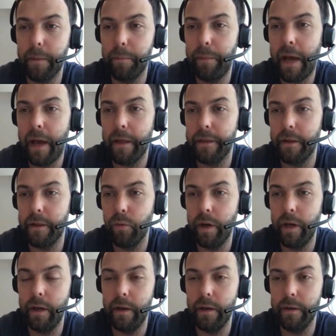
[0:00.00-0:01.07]
path and
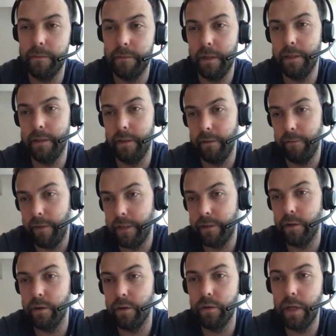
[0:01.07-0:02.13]
way as an
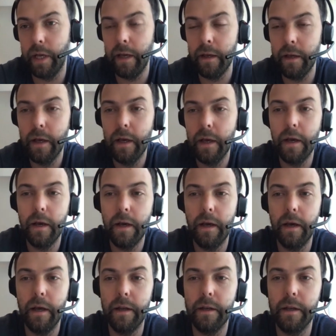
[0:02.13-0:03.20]
investor today.
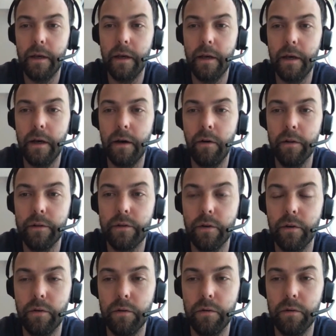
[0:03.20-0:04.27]
And
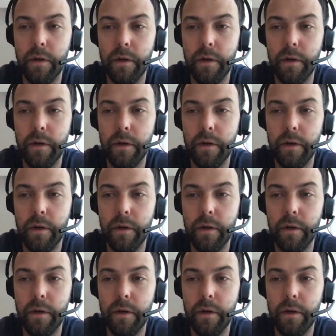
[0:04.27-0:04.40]
also